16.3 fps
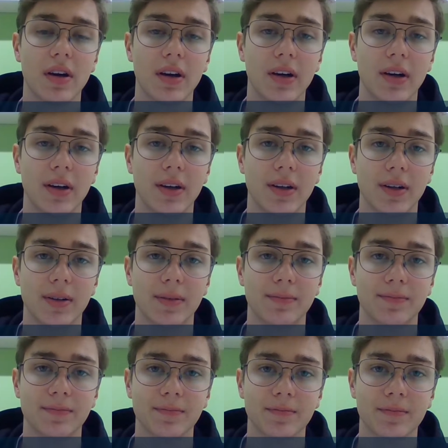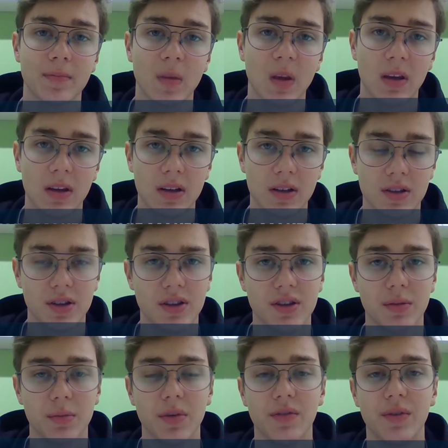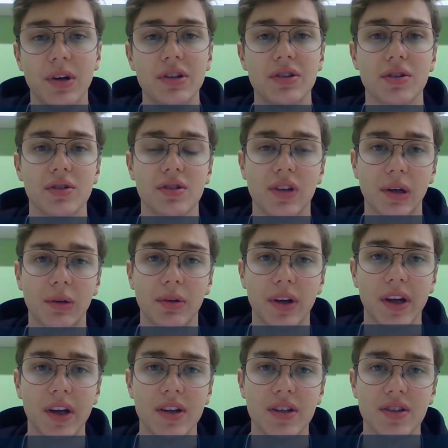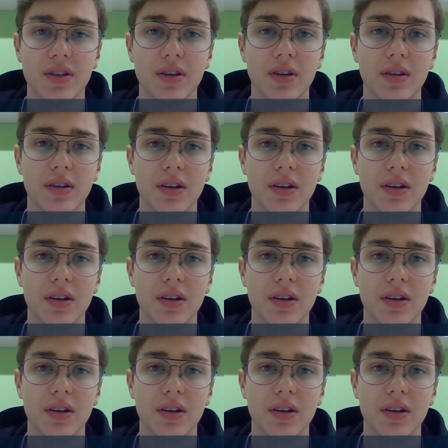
of racial segregation